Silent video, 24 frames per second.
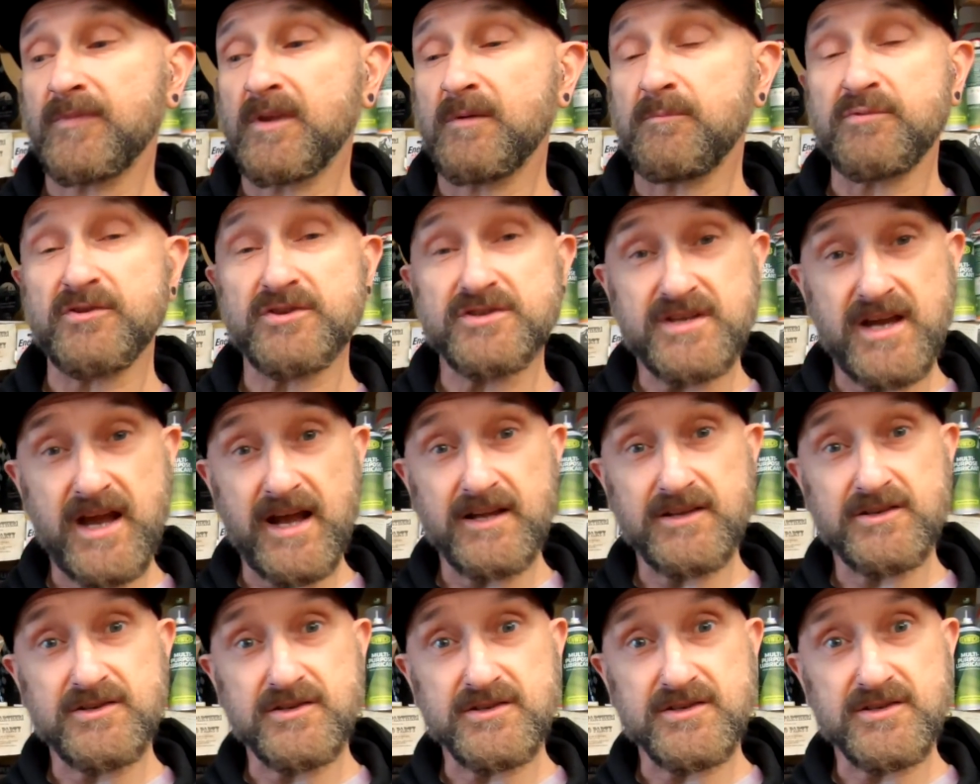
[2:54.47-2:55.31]

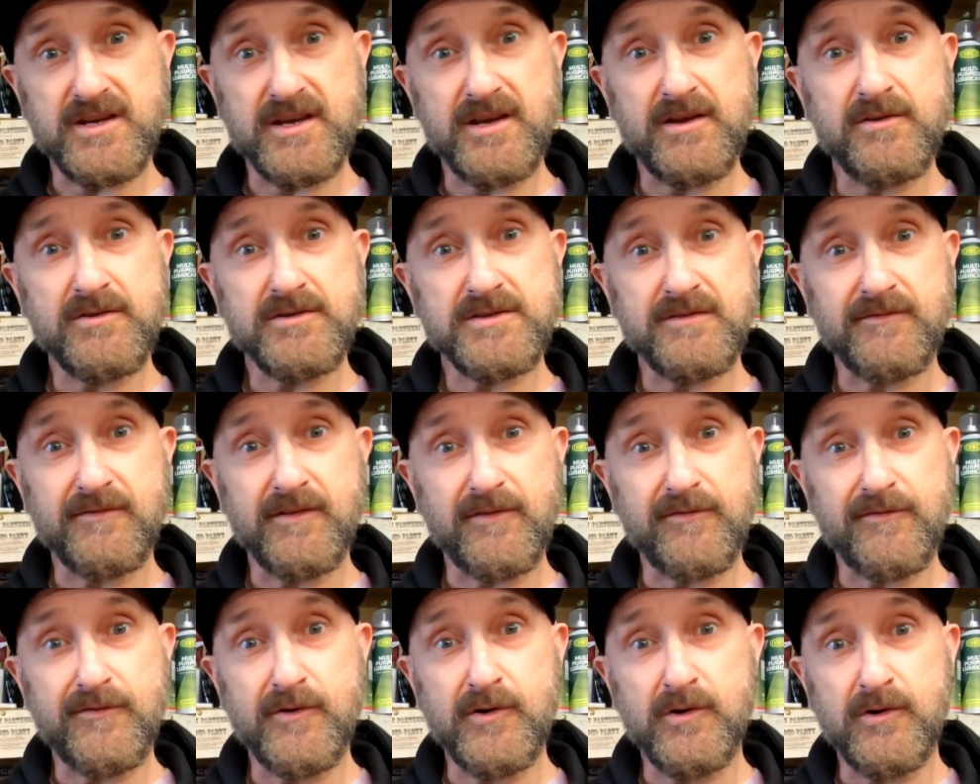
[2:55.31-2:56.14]
protect your seals of your
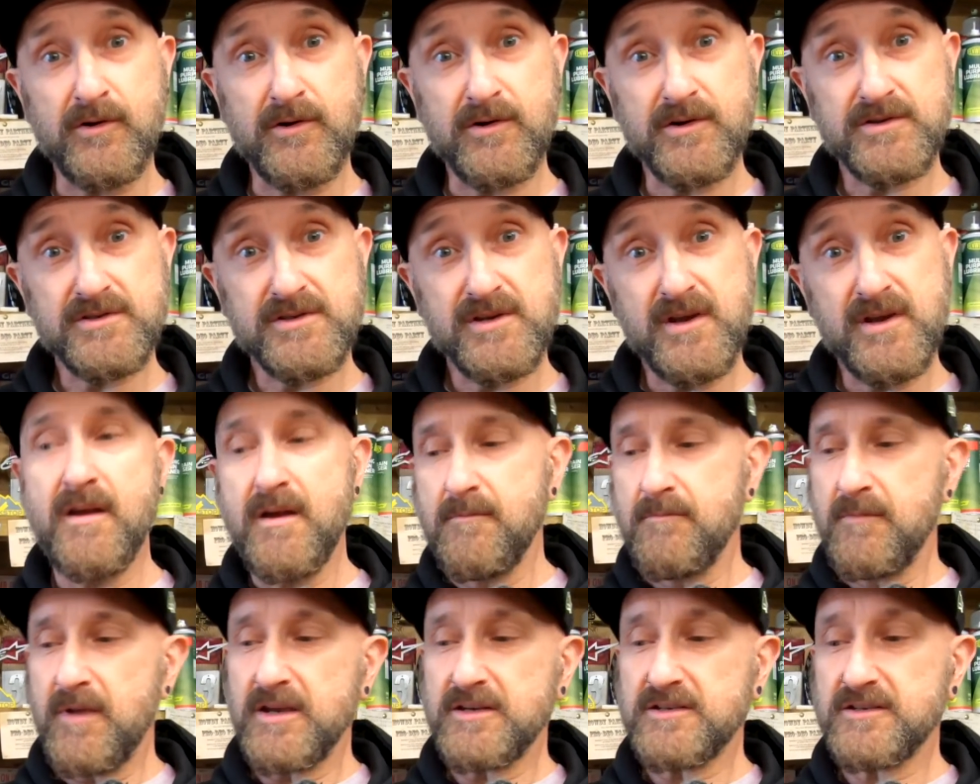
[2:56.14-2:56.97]
forks.
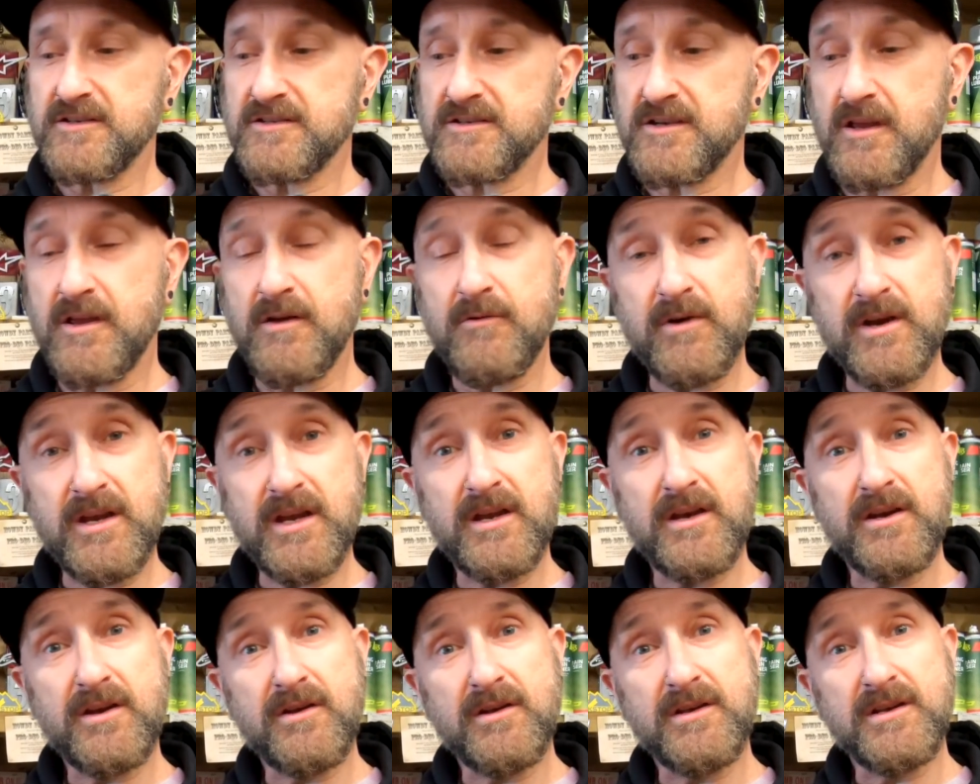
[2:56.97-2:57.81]
Makes it so that when
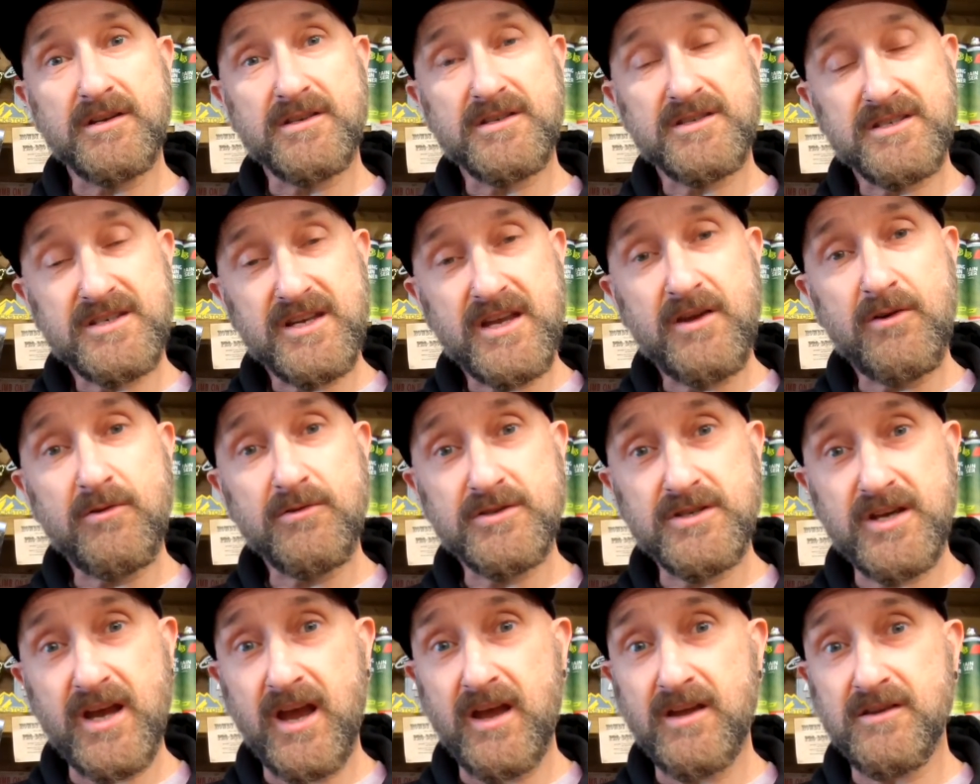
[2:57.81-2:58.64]
you're doing your seal
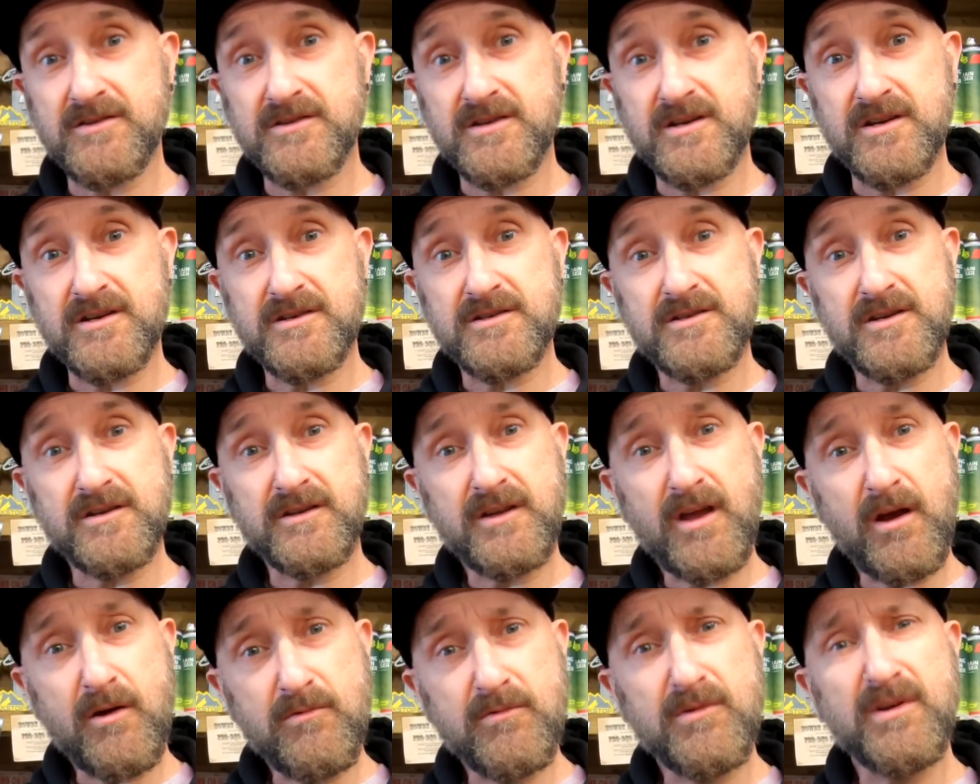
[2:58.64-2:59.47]
changes, you
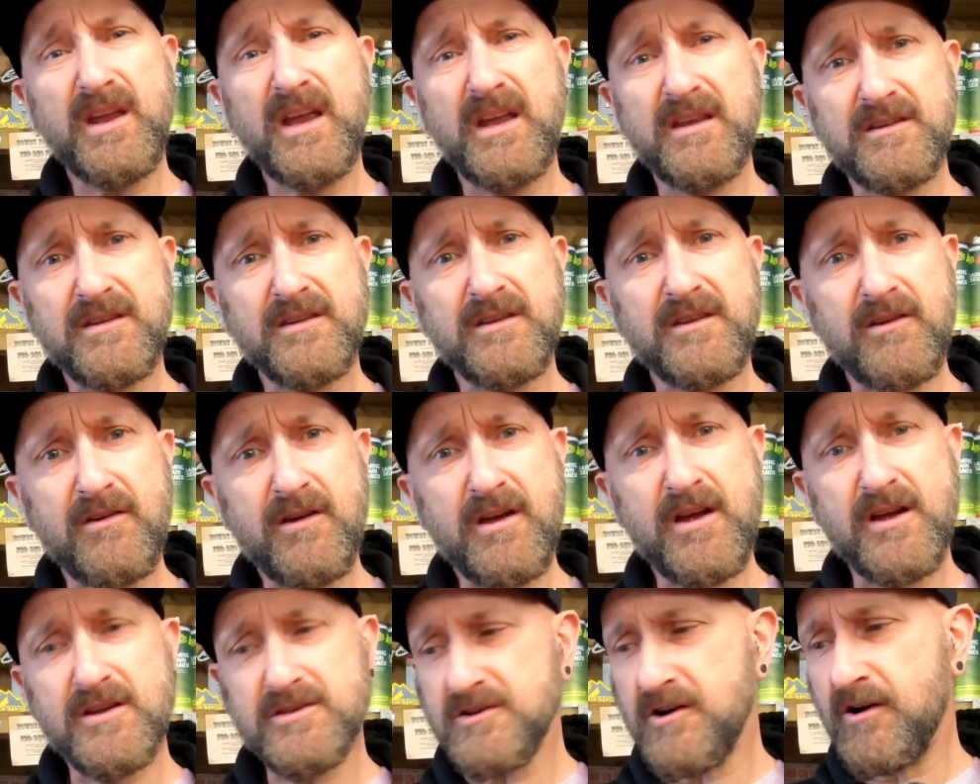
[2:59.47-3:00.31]
don't need to do
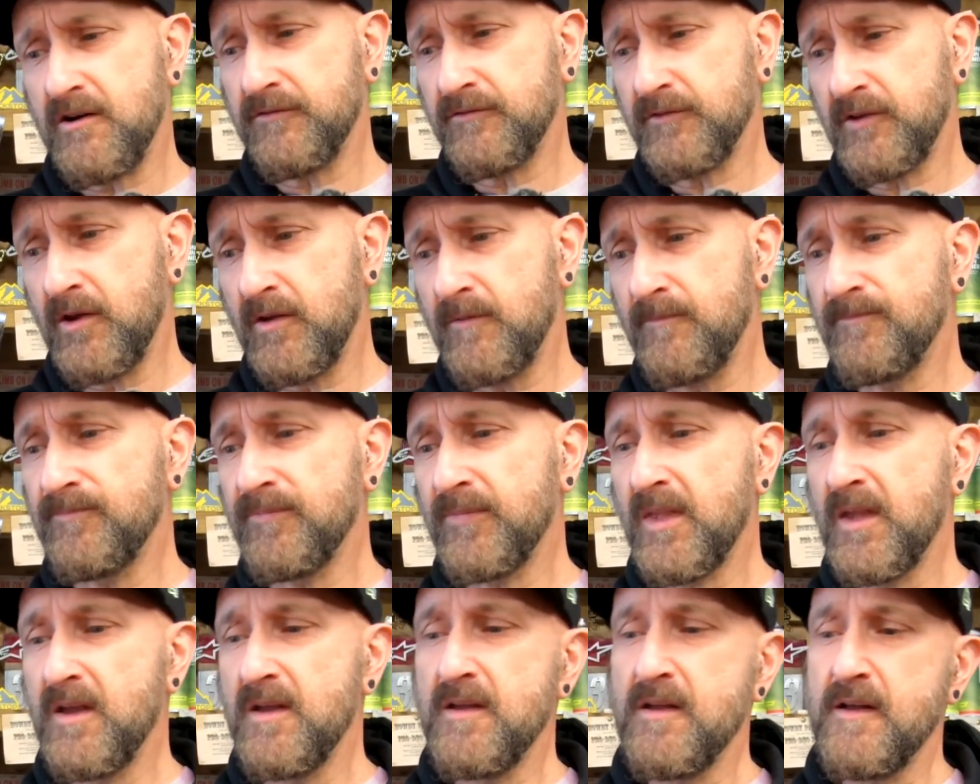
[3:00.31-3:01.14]
it as often.
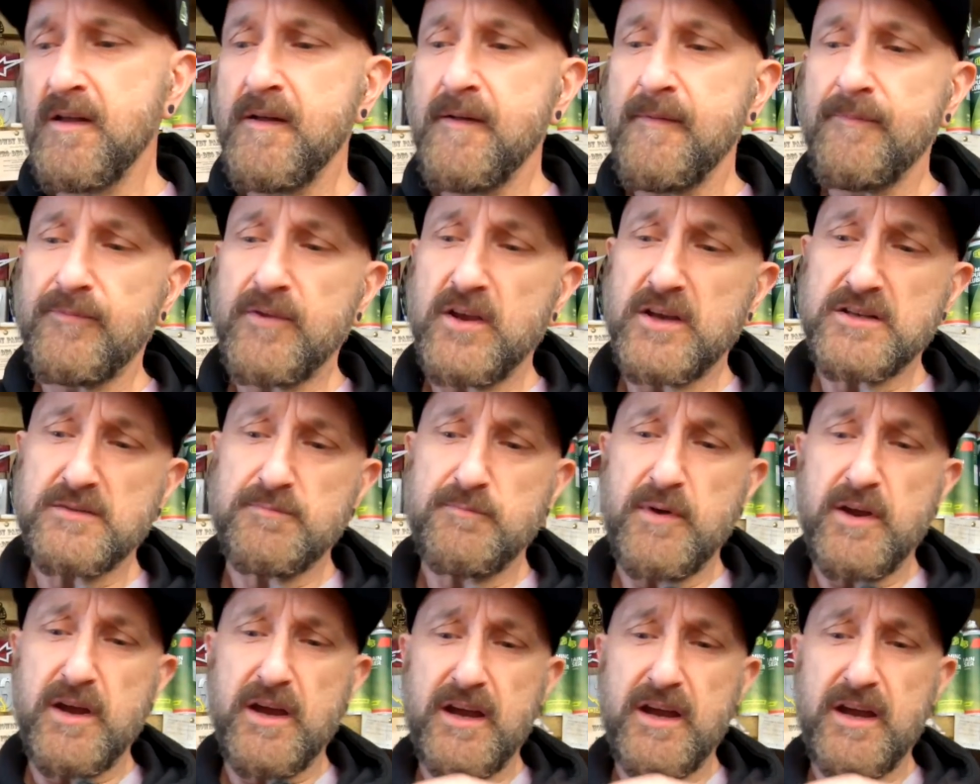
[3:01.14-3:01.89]
This bit